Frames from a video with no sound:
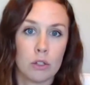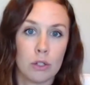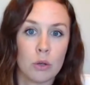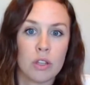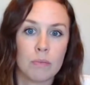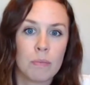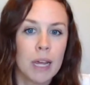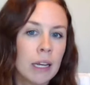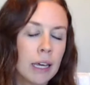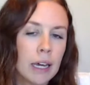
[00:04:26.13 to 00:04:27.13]
So the
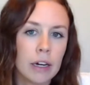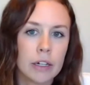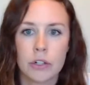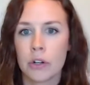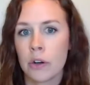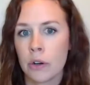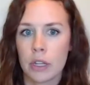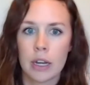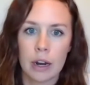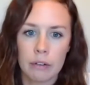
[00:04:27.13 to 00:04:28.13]
main character or
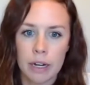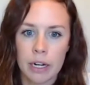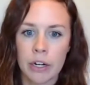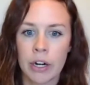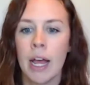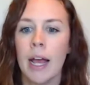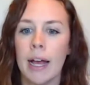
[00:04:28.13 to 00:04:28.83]
the narrator